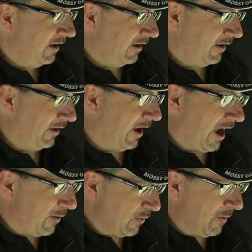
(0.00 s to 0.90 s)

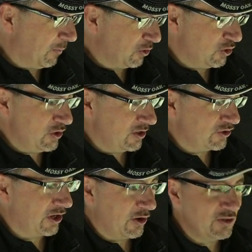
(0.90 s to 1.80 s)
I remember 2 years
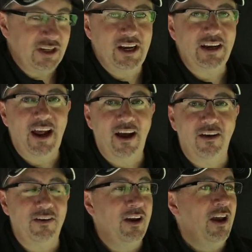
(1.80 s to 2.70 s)
ago sitting
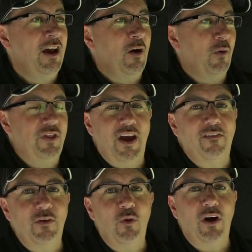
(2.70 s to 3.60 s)
down with
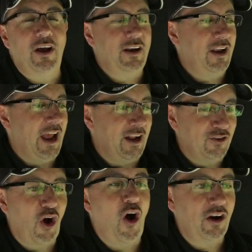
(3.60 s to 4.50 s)
everyone and
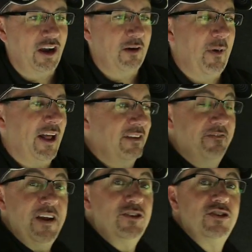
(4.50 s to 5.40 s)
talking about the
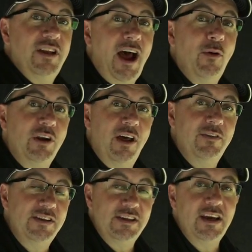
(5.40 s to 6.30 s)
features that I would love
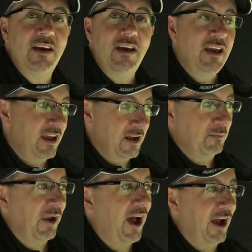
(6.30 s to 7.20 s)
to see in a
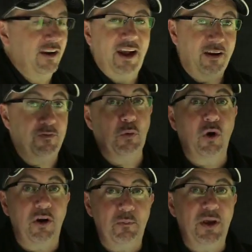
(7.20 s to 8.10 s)
blind, like if you were
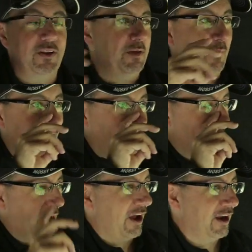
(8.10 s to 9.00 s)
going to build the perfect
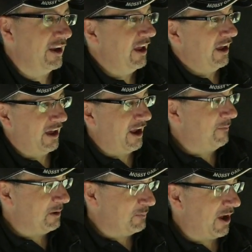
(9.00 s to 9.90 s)
blind. And I
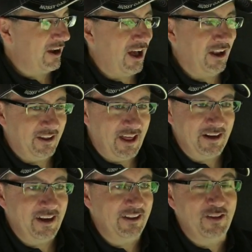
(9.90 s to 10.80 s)
mean, by golly, they
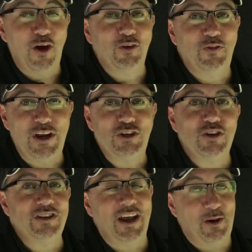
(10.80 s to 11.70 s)
did those
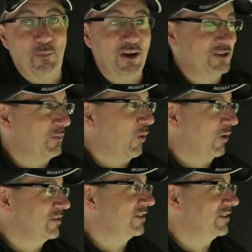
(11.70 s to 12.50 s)
features and a bunch more.